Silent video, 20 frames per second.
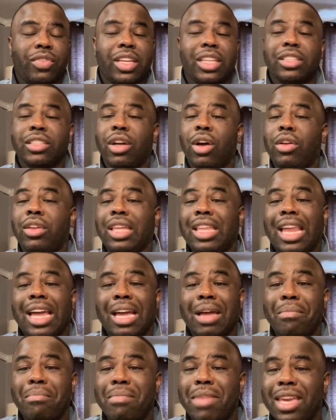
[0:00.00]
It's only like
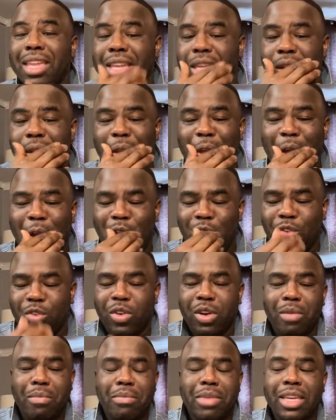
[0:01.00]

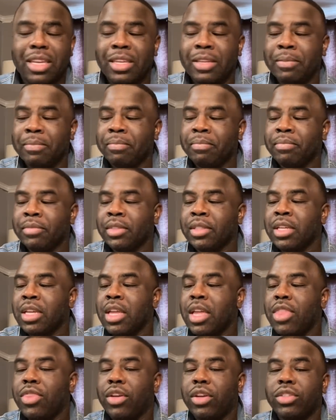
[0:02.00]
over a minute.
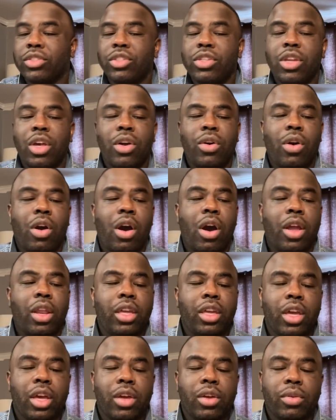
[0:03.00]
There's no
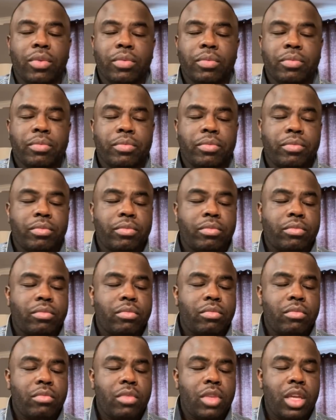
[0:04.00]
audio,
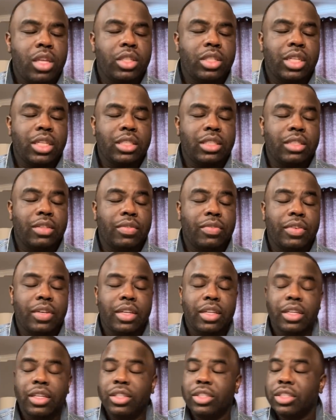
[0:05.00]
just the
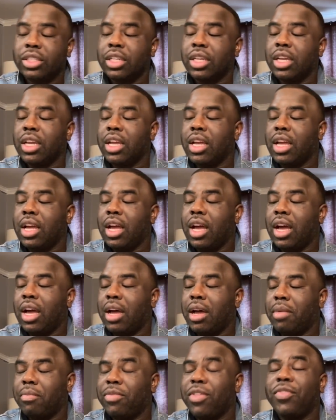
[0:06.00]
footage.
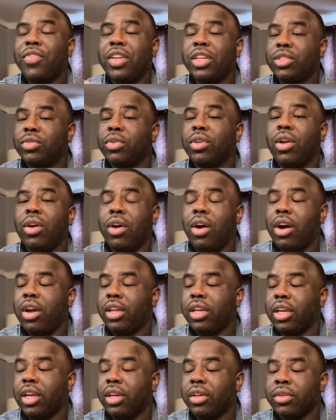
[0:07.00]
The footage with no
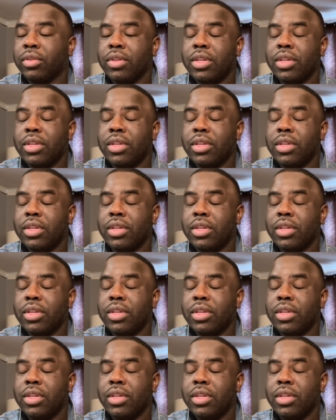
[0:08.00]
audio.